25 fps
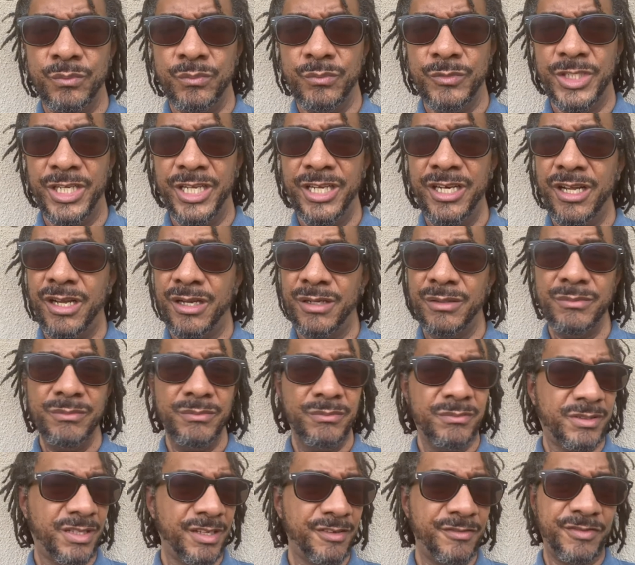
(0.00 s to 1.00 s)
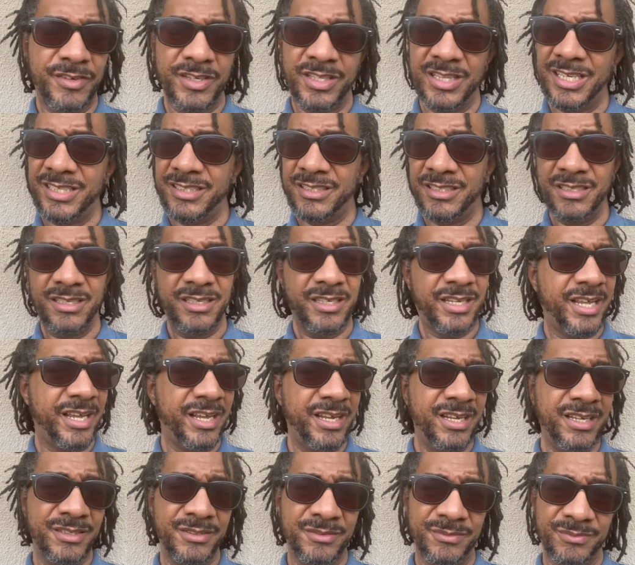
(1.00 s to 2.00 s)
you know, they feel like they're the
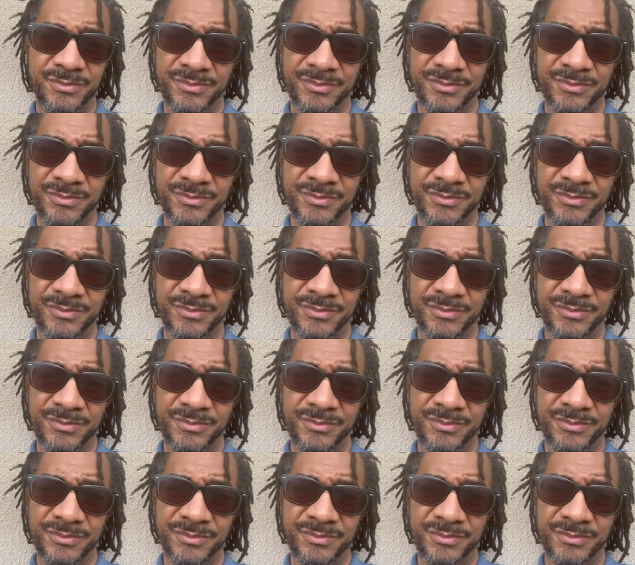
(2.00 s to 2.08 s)
king.